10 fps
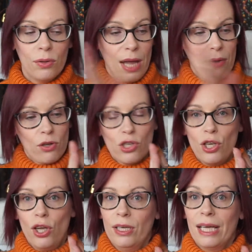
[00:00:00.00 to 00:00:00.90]
there are
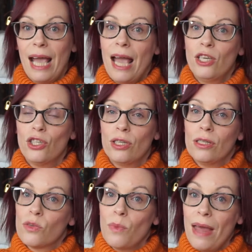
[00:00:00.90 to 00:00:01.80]
certain
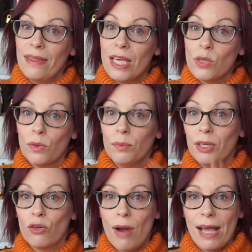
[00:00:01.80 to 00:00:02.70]
occasions where this would be
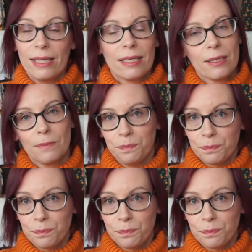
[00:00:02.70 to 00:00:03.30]
great.